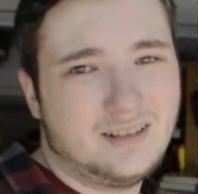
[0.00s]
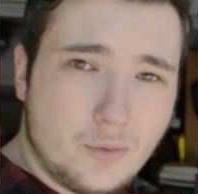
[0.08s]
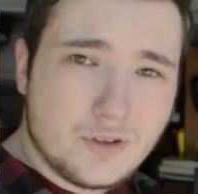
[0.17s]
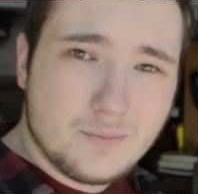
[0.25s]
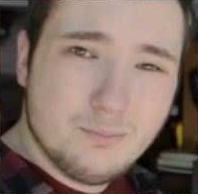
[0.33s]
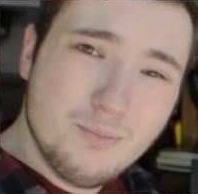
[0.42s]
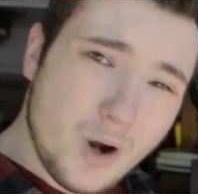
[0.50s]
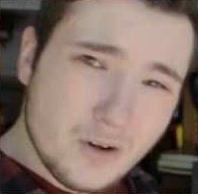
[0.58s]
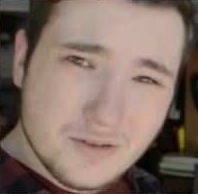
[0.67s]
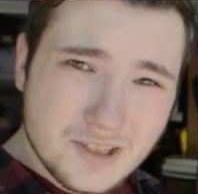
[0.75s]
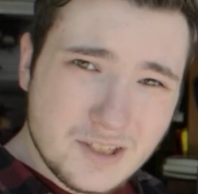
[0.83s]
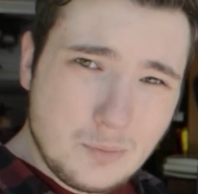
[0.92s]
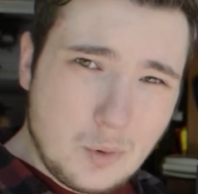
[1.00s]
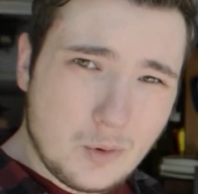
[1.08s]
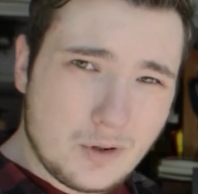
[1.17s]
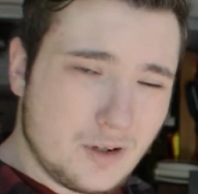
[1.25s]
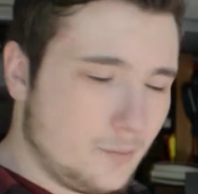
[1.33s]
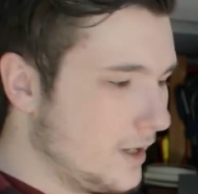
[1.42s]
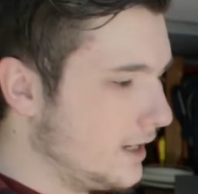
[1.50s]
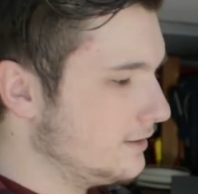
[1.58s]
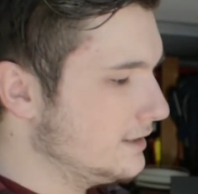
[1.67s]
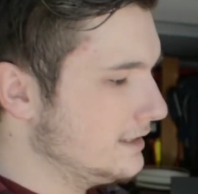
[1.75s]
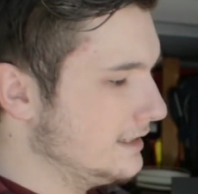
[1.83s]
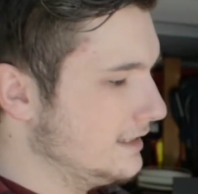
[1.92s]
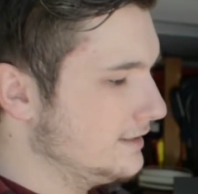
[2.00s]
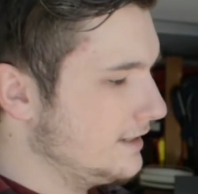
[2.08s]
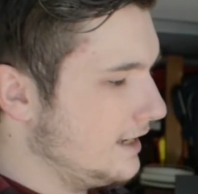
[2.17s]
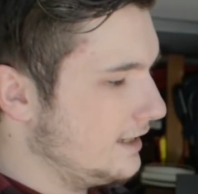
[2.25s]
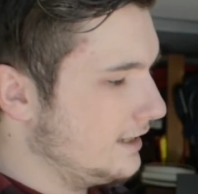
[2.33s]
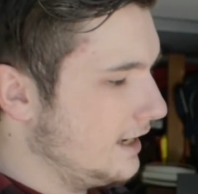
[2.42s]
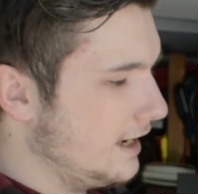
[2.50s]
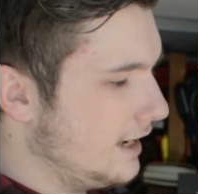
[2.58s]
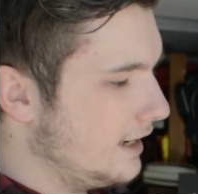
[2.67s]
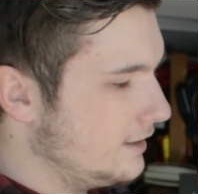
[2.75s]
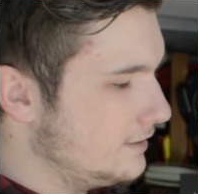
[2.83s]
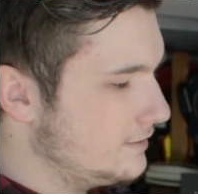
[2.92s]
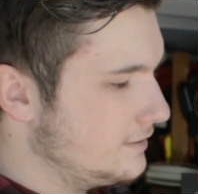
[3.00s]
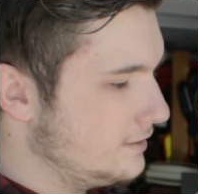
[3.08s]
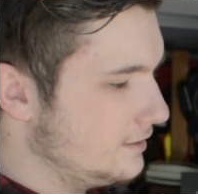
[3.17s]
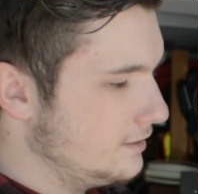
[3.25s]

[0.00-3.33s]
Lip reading: What's most important about it is that it has,